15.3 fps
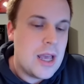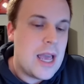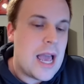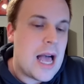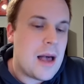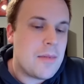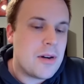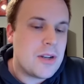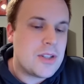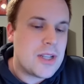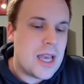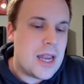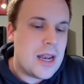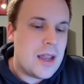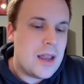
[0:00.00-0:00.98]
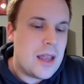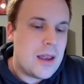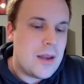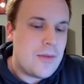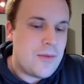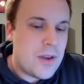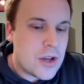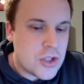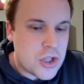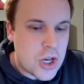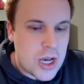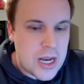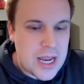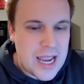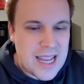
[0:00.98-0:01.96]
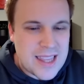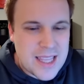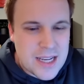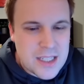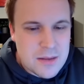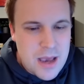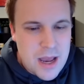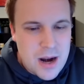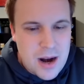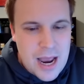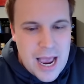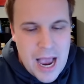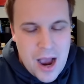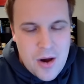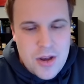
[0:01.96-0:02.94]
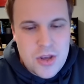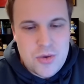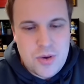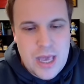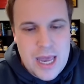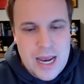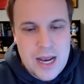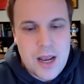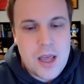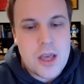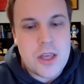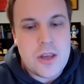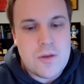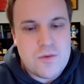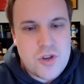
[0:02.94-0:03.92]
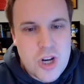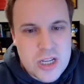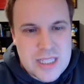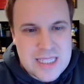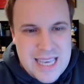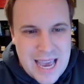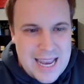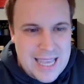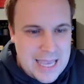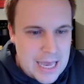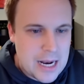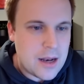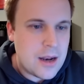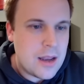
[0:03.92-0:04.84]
Haliburton said, feels good. It doesn't matter how you get it. You've just got to get it,